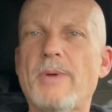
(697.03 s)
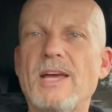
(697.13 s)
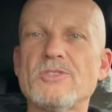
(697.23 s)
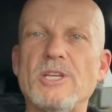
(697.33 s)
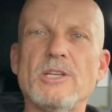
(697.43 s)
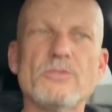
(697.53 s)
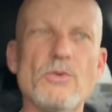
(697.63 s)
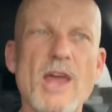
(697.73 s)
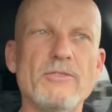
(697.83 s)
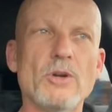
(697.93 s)
backseat
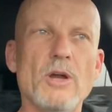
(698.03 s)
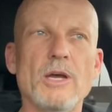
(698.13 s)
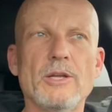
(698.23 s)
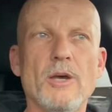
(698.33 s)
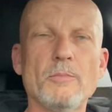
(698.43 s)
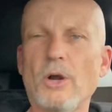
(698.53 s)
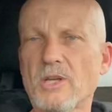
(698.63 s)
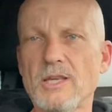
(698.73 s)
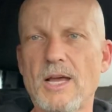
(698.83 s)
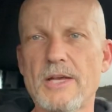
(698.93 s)
driver on
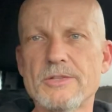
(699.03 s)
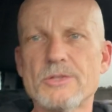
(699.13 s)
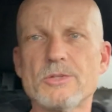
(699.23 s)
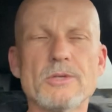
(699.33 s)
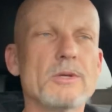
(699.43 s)
parking lots.